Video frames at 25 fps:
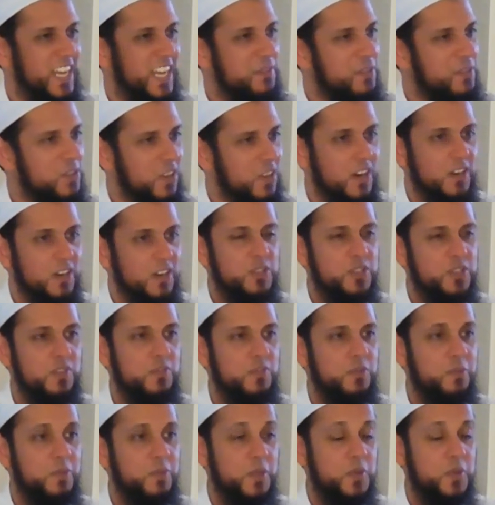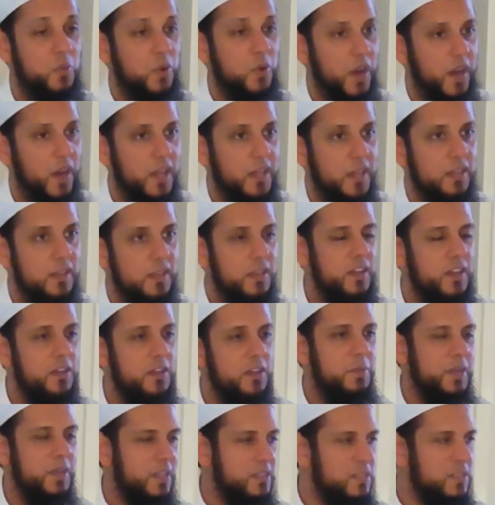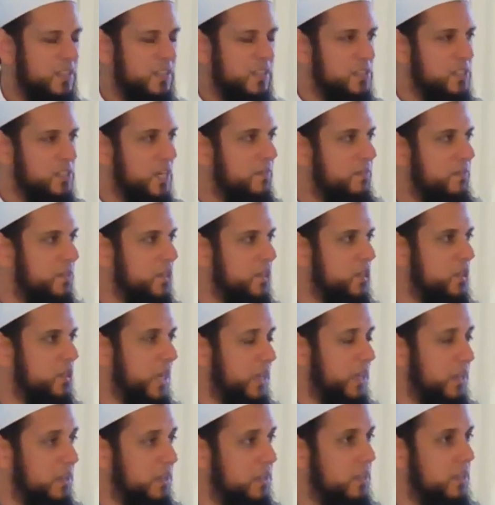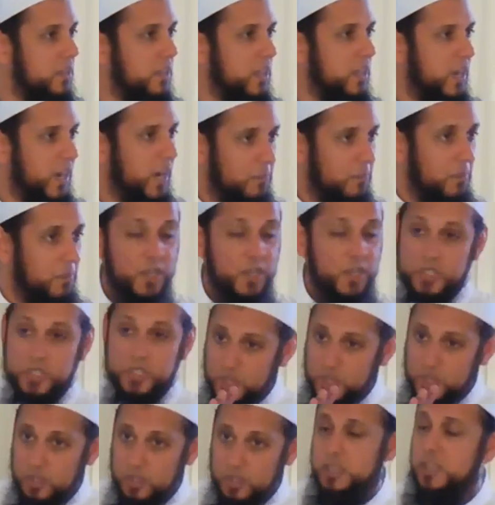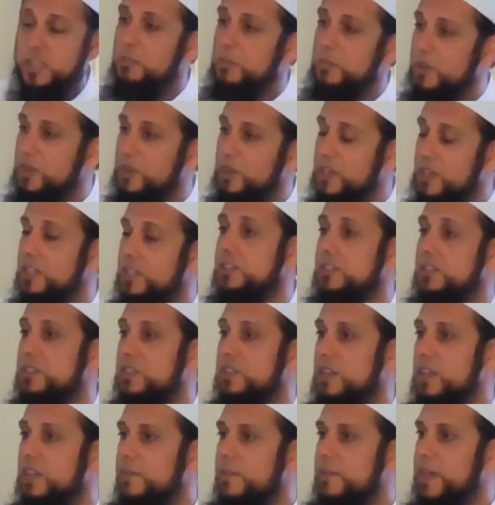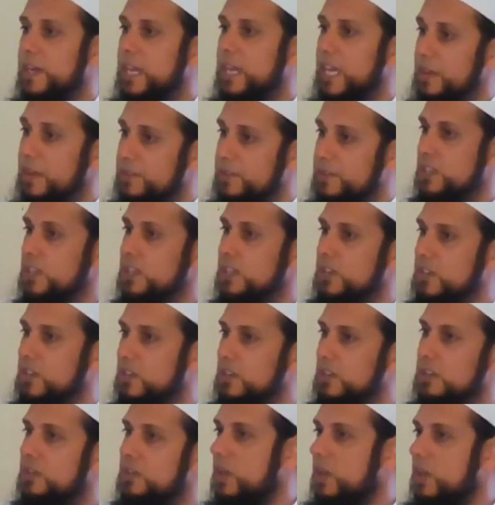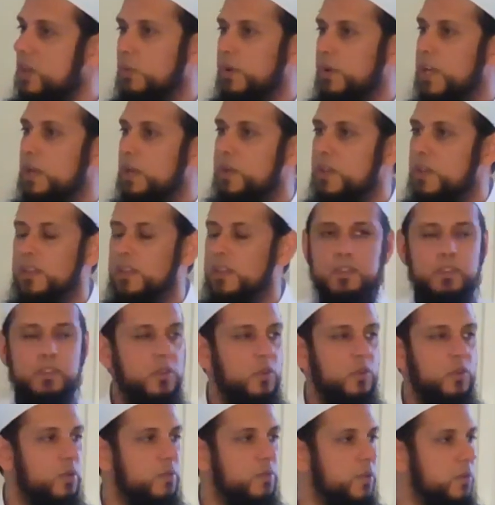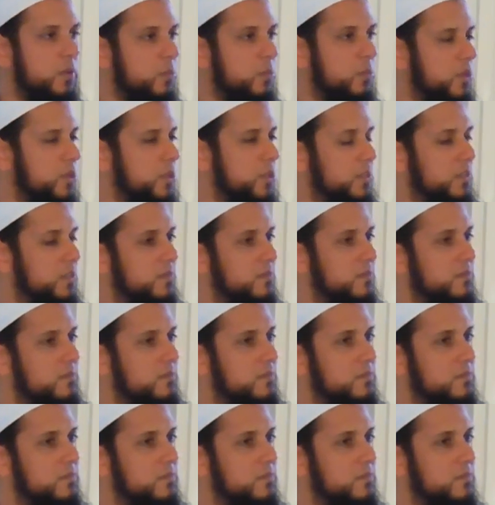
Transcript: Even doctors are forbidden. Why? Because they discovered a trend among certain communities that if it's a girl, right away they'll go for abortion.